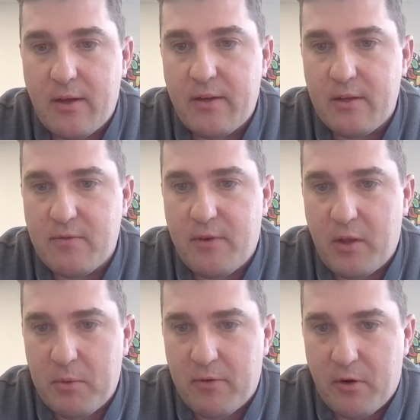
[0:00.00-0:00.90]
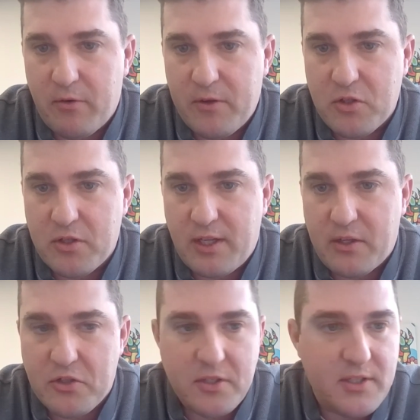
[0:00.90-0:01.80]
in the development of artificial
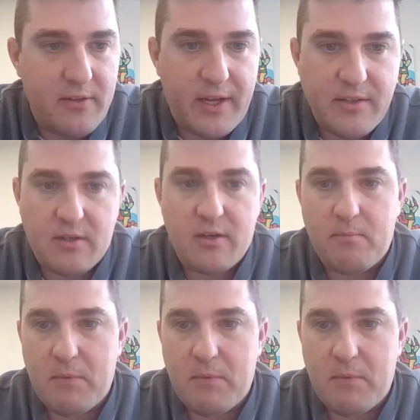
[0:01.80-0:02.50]
intelligence. And that's going to